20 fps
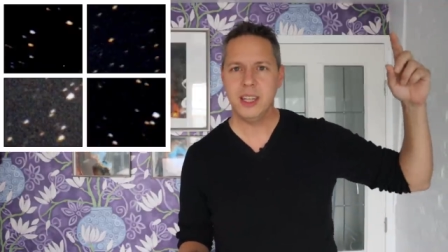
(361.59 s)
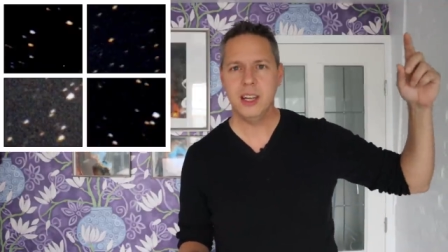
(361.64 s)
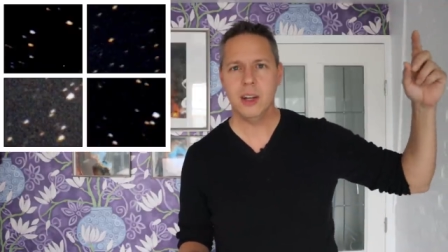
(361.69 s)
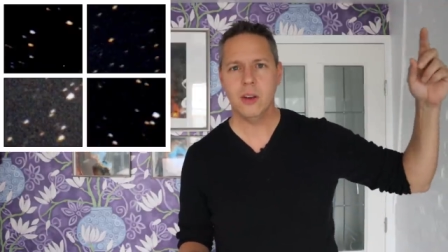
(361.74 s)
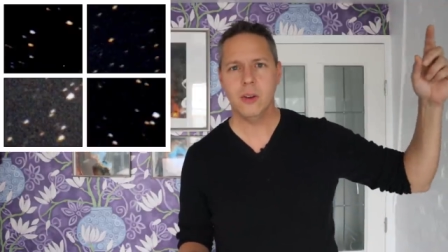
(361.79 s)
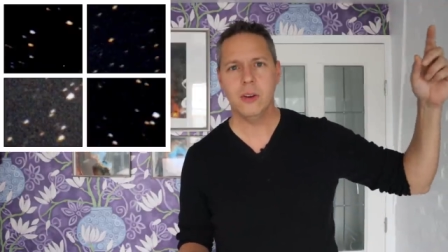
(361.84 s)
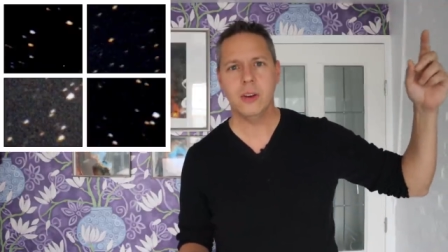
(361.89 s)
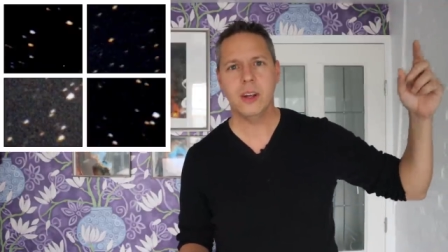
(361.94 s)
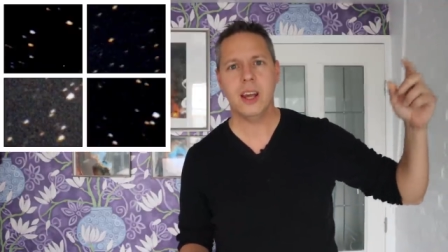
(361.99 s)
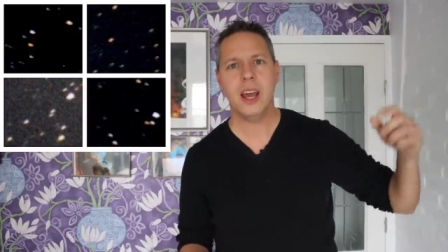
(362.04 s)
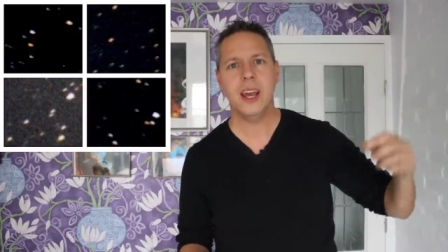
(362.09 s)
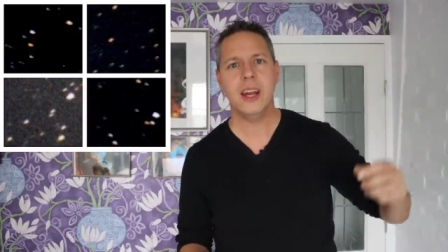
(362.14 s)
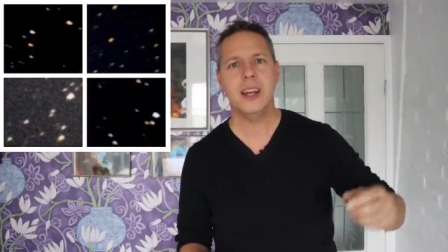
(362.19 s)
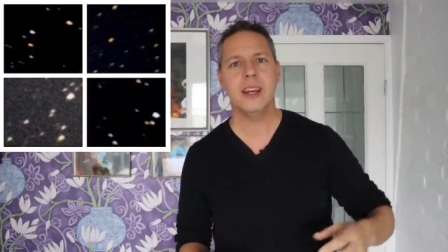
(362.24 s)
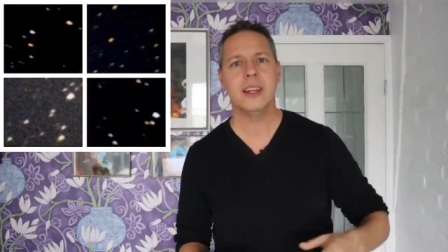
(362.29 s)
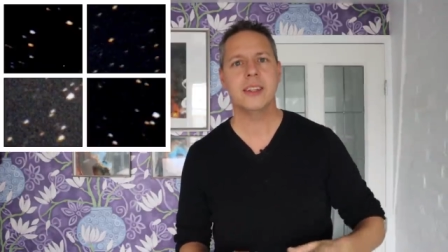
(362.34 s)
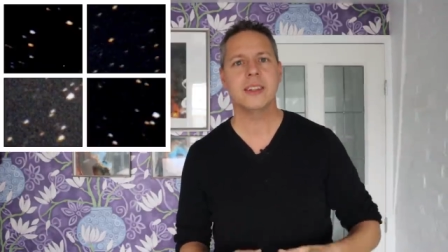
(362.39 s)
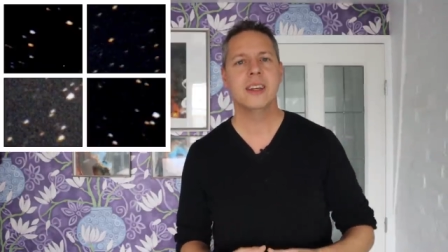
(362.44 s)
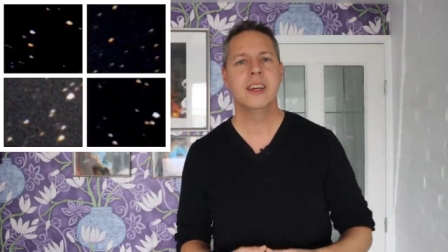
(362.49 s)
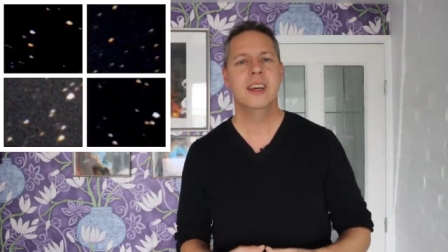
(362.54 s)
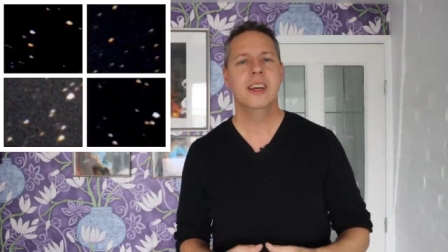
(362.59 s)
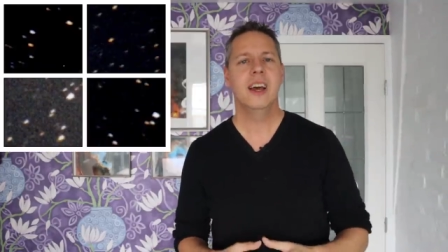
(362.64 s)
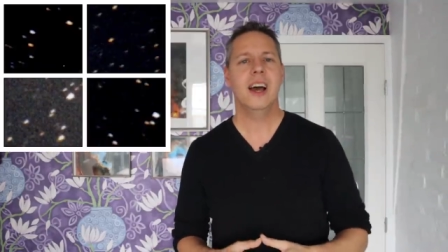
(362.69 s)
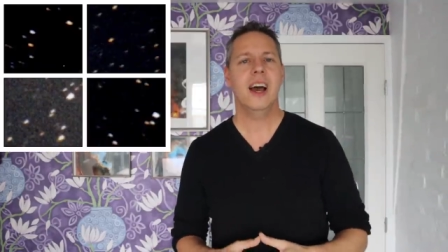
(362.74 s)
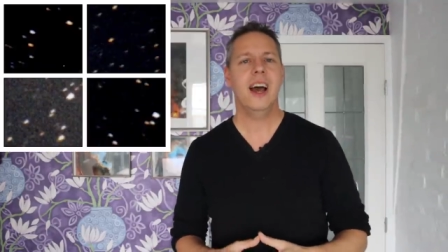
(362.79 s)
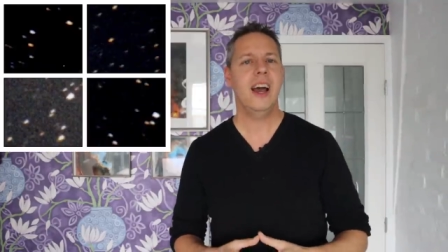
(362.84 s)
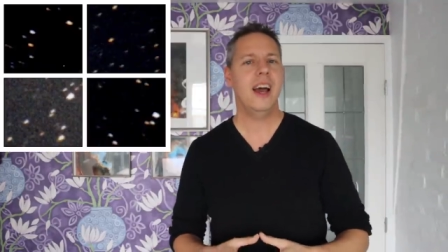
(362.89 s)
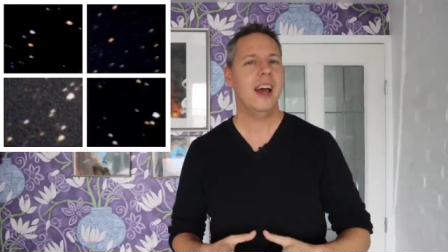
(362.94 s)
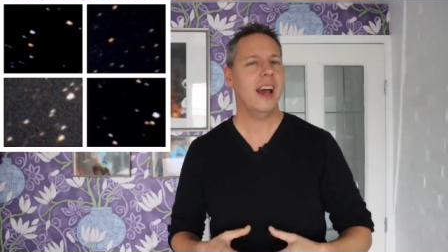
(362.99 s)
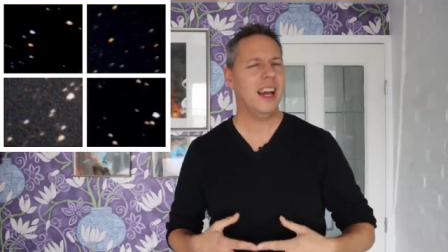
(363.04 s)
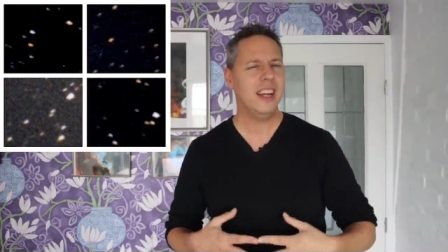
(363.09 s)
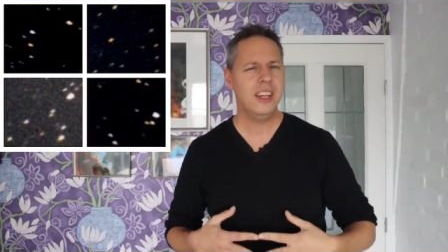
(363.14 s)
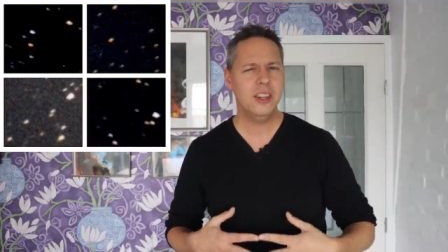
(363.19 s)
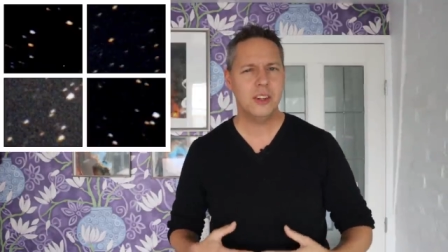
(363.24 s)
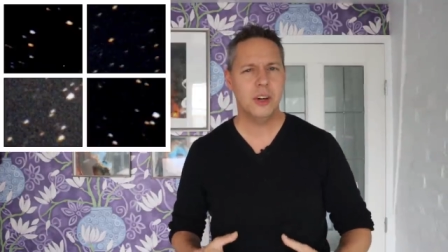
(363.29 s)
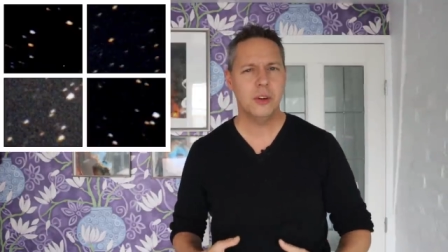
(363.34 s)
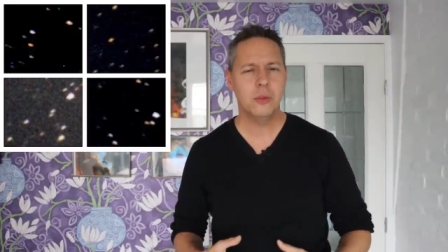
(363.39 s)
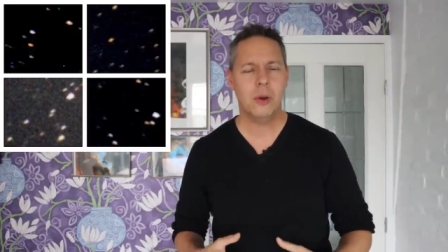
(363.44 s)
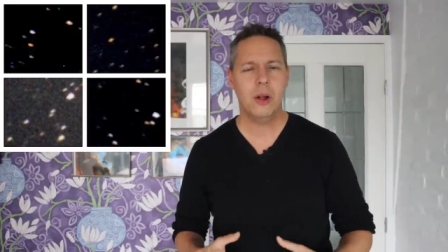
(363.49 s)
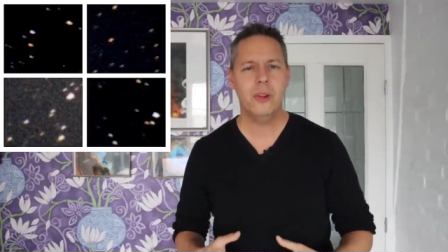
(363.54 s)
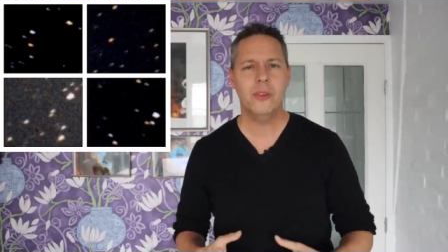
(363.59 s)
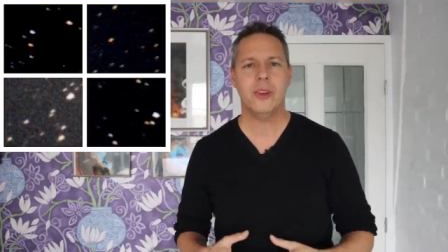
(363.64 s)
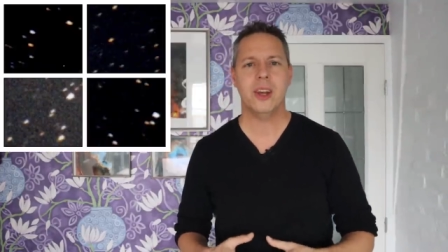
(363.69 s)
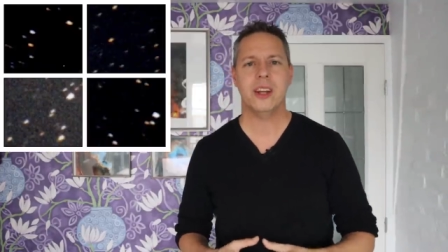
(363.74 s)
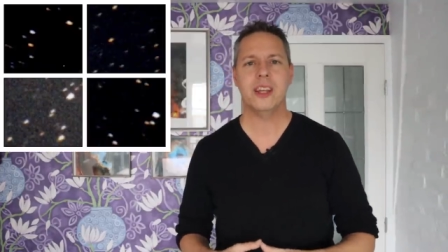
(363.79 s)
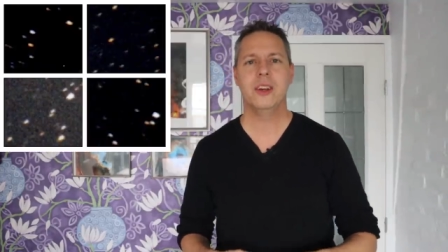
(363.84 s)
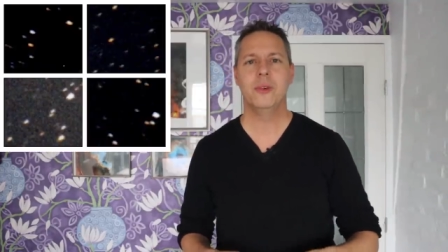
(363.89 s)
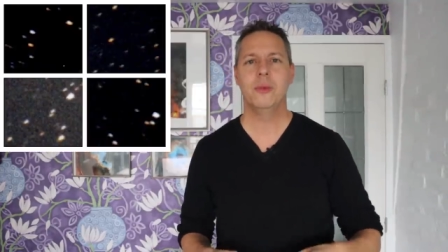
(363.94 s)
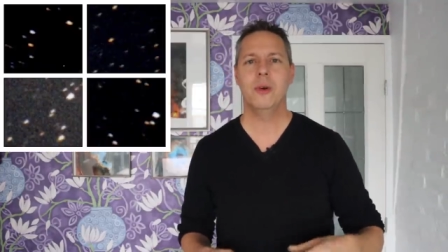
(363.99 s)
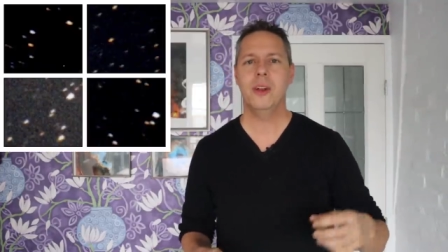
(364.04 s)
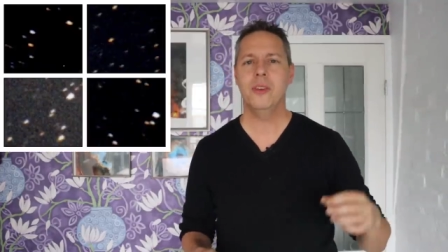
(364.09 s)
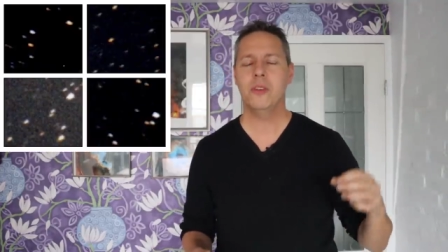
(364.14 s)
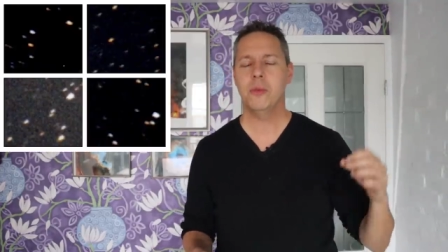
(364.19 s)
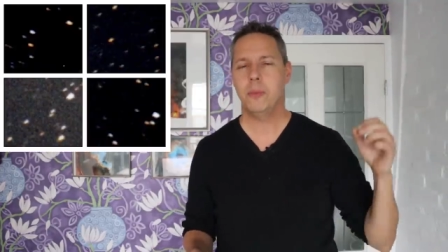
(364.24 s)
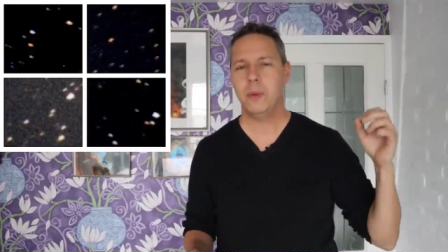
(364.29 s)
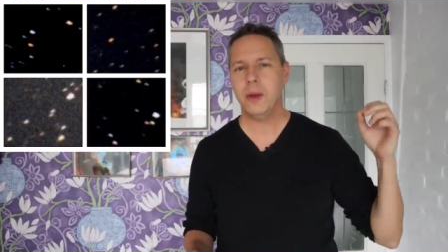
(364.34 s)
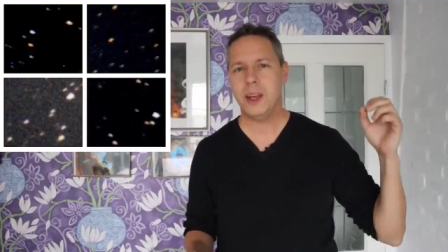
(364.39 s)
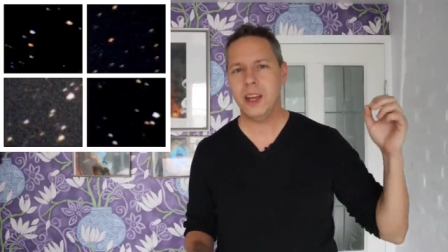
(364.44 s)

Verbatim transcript: elongated. Uh, and you don't want that. You want